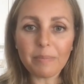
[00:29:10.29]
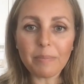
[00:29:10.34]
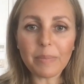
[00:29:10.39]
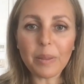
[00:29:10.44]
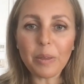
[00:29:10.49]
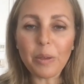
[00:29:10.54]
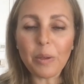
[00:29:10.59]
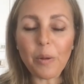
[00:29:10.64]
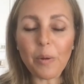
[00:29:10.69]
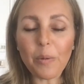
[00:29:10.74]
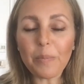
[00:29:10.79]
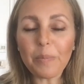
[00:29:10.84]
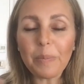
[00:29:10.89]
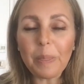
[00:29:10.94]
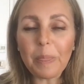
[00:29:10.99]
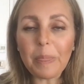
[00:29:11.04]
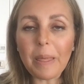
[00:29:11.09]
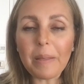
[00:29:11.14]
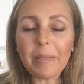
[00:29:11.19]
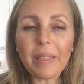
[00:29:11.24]

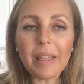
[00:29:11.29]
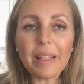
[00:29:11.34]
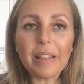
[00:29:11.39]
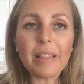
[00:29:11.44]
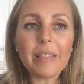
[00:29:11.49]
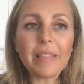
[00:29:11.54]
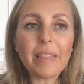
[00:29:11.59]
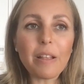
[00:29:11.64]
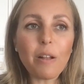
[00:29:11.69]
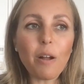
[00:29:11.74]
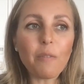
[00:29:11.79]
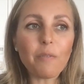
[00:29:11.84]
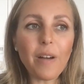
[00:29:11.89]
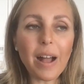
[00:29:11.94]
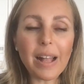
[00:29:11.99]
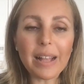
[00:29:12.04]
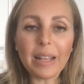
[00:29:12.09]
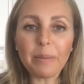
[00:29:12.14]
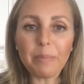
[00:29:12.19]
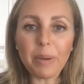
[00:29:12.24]
not
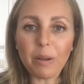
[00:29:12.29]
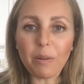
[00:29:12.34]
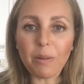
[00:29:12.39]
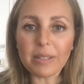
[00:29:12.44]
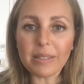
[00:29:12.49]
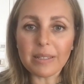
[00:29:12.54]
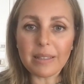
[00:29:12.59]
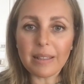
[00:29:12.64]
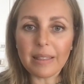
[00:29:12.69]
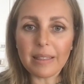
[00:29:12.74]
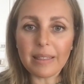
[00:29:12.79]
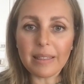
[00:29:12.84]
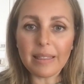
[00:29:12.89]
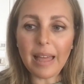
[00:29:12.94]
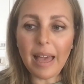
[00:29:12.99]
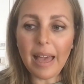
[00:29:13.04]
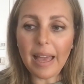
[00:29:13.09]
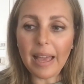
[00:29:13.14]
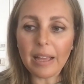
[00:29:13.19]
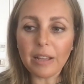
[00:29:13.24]
fighting because
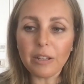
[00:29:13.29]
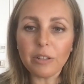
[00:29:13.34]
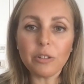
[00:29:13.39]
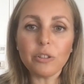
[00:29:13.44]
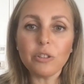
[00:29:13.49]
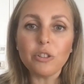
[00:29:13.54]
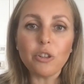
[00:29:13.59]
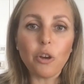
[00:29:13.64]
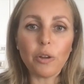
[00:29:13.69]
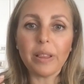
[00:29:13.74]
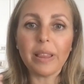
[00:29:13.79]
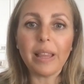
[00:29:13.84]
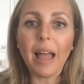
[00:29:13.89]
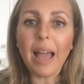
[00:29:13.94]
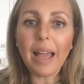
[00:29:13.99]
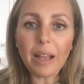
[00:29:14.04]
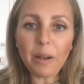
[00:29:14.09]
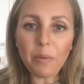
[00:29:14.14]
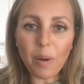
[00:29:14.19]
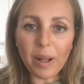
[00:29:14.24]
they don't
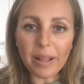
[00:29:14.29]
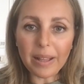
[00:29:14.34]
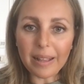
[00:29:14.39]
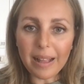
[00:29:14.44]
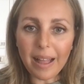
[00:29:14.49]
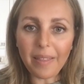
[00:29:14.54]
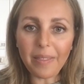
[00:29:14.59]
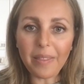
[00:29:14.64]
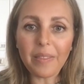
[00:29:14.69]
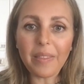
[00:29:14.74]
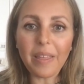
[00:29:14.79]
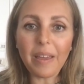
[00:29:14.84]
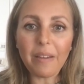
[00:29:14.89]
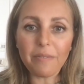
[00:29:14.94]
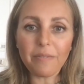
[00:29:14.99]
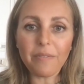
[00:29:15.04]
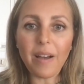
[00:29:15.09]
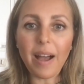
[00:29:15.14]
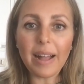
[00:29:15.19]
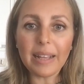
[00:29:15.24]
like one another. They're
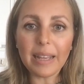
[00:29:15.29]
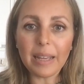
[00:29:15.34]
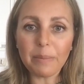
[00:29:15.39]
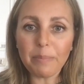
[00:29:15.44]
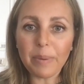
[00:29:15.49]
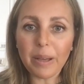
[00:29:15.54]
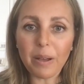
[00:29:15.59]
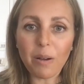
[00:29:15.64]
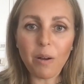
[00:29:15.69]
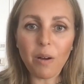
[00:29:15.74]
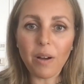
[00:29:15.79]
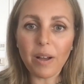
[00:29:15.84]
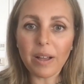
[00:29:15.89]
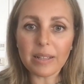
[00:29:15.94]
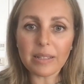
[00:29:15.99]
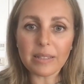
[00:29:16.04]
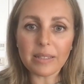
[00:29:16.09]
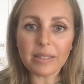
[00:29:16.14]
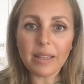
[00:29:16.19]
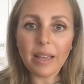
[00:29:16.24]
fighting
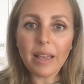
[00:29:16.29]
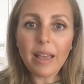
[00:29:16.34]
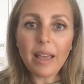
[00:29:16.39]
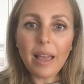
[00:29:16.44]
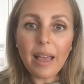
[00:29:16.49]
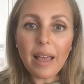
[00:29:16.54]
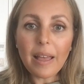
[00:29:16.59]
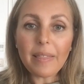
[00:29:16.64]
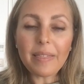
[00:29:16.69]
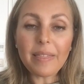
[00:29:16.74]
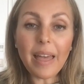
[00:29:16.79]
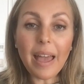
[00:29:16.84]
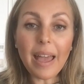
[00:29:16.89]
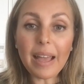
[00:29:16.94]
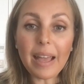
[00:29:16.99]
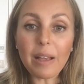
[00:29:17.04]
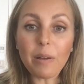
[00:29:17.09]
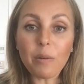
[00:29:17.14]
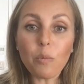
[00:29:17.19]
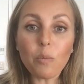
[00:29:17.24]
because
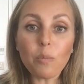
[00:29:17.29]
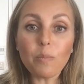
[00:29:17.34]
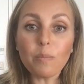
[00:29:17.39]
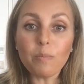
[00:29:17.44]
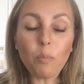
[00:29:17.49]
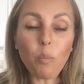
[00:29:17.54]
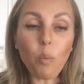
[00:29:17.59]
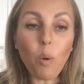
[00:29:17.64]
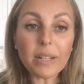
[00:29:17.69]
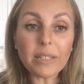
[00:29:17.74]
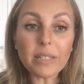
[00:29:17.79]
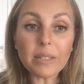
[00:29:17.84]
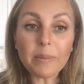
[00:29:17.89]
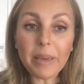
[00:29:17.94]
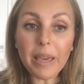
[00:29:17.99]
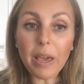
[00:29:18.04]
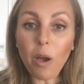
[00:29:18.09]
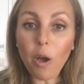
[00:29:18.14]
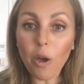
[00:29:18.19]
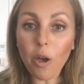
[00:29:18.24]
they want to
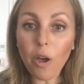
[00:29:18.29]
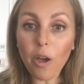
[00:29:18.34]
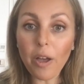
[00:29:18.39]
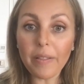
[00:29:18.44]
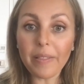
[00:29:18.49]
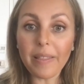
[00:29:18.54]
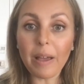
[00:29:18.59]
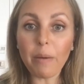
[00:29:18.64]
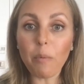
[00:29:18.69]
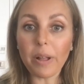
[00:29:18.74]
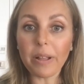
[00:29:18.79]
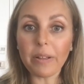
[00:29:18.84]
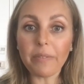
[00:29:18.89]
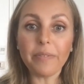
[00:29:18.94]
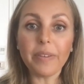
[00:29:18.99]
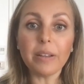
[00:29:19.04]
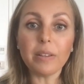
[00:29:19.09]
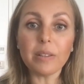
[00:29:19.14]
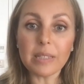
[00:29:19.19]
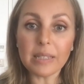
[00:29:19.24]
be heard. They want to
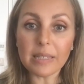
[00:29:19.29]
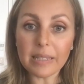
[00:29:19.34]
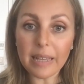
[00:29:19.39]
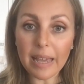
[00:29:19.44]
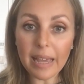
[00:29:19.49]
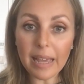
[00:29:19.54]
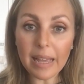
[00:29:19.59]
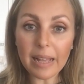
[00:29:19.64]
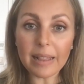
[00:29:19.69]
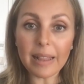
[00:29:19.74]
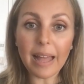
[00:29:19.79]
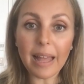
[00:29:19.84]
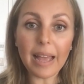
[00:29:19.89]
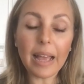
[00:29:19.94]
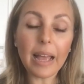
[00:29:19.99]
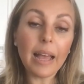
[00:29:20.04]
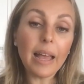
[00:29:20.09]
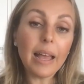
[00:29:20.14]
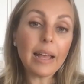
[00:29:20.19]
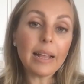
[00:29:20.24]
feel seen.
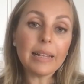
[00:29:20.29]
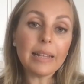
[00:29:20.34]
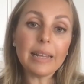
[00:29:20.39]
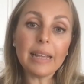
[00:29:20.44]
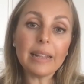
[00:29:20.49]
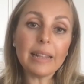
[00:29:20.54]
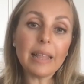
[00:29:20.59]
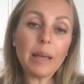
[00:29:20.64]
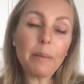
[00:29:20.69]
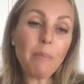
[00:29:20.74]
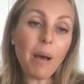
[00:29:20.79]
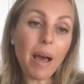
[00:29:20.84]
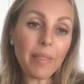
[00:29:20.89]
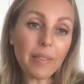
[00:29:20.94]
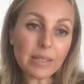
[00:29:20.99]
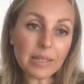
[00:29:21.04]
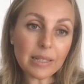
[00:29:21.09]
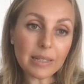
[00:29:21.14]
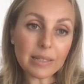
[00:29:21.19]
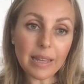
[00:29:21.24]
They need their
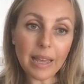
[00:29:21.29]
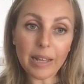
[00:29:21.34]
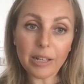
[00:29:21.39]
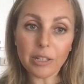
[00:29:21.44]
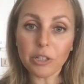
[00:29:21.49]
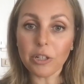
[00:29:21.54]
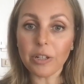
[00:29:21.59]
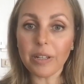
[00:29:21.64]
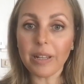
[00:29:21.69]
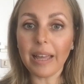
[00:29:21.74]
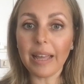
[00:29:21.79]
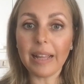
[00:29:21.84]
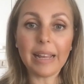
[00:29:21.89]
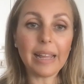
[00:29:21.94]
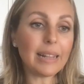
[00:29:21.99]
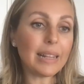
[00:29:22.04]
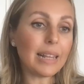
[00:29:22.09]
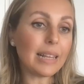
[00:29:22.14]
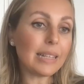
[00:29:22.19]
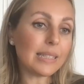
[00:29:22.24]
mother's attention. They
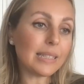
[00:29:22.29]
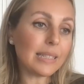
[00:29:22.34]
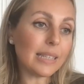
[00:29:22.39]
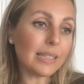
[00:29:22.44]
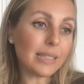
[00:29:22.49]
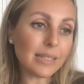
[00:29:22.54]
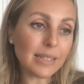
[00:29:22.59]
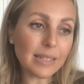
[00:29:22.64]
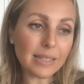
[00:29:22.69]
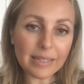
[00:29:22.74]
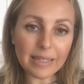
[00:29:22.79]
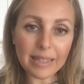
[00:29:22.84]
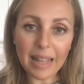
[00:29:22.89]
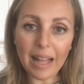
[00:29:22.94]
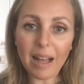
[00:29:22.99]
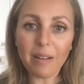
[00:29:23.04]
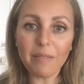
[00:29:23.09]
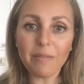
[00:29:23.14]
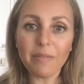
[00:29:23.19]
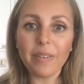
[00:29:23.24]
need their sister's
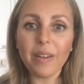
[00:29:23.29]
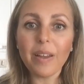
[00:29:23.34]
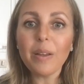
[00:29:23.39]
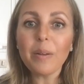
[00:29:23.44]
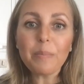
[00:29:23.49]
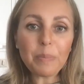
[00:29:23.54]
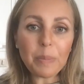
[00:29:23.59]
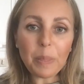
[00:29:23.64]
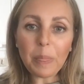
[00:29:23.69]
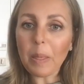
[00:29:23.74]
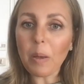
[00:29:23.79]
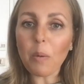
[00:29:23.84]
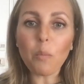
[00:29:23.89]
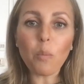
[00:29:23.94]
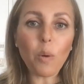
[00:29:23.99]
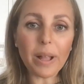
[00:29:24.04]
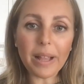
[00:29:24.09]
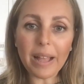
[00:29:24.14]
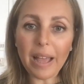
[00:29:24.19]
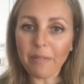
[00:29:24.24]
love,
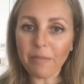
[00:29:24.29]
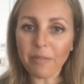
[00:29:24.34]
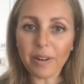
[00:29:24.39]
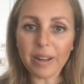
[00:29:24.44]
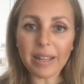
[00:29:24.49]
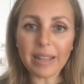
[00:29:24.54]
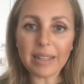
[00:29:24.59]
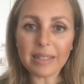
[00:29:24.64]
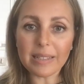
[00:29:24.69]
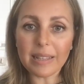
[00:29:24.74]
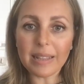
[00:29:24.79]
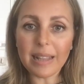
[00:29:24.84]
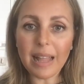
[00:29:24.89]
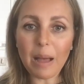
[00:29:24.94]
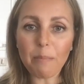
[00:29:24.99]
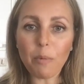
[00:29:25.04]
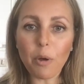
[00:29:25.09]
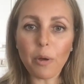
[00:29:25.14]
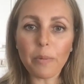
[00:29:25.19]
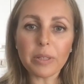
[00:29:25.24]
whatever it is in
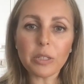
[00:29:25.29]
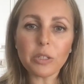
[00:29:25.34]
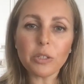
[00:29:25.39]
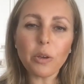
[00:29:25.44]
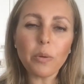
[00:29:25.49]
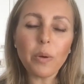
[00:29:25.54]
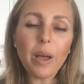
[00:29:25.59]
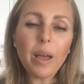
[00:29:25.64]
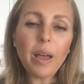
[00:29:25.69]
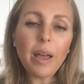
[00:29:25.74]
that moment. So